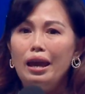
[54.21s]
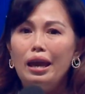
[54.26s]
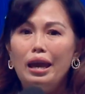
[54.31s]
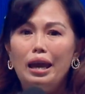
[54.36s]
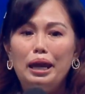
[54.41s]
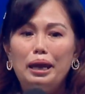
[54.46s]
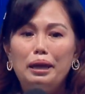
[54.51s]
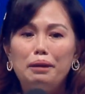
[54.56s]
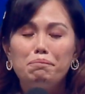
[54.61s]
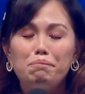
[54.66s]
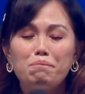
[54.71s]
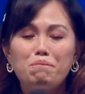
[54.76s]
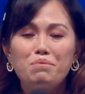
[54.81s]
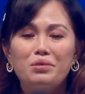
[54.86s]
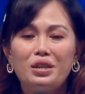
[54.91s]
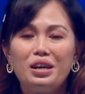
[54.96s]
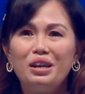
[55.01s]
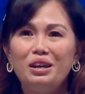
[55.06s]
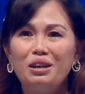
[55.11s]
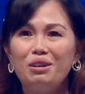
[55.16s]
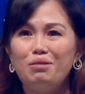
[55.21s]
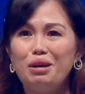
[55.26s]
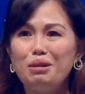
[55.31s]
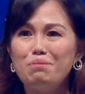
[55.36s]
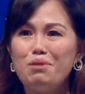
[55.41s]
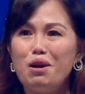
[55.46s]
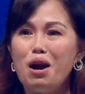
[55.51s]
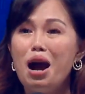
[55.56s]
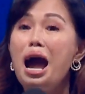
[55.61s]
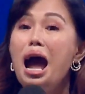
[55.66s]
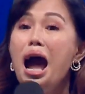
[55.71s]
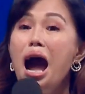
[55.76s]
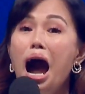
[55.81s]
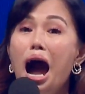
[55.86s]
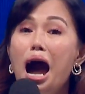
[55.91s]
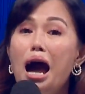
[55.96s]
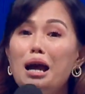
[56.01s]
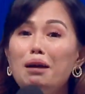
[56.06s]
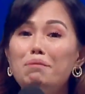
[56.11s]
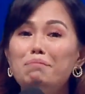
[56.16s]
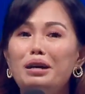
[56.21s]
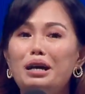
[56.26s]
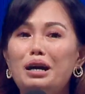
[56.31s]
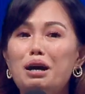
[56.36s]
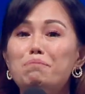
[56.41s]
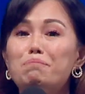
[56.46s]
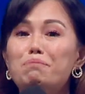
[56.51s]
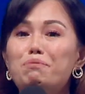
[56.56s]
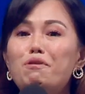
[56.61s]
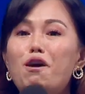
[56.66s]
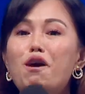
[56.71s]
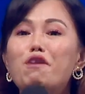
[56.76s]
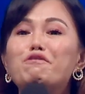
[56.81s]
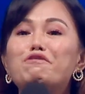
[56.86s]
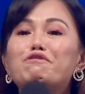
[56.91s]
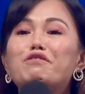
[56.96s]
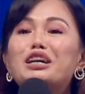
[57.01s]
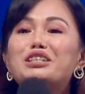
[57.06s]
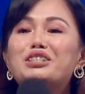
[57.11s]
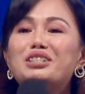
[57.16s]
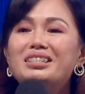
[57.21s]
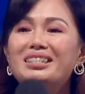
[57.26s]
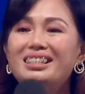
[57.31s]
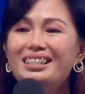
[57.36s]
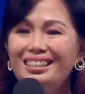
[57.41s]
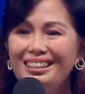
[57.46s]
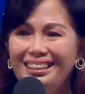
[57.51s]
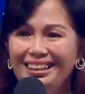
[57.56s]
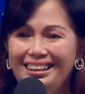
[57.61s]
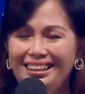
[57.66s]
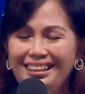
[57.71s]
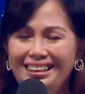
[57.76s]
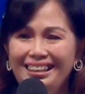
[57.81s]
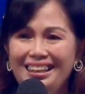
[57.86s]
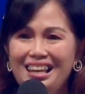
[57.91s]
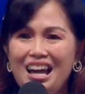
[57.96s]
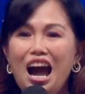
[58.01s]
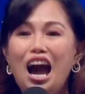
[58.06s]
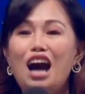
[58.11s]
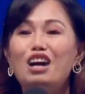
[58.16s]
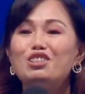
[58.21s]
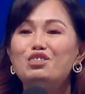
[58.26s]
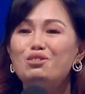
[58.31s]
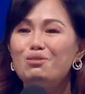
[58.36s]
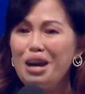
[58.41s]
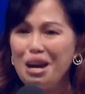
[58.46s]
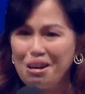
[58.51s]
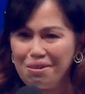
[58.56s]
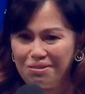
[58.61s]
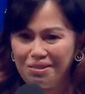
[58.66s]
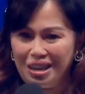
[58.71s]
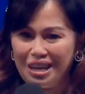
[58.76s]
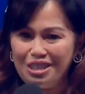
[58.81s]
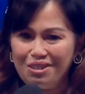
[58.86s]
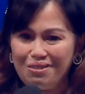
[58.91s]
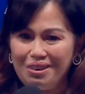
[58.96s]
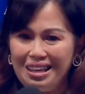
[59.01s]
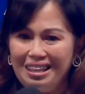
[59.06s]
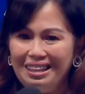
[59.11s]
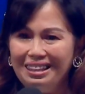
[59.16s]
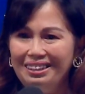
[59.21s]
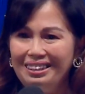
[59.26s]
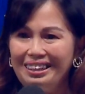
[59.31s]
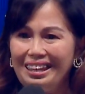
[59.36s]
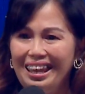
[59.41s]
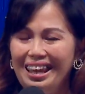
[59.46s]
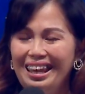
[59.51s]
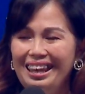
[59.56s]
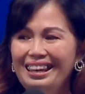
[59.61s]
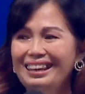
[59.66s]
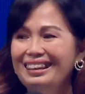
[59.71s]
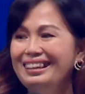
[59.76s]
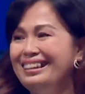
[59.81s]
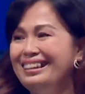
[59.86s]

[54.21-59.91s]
And what more? I'm a professional housewife as well, okay?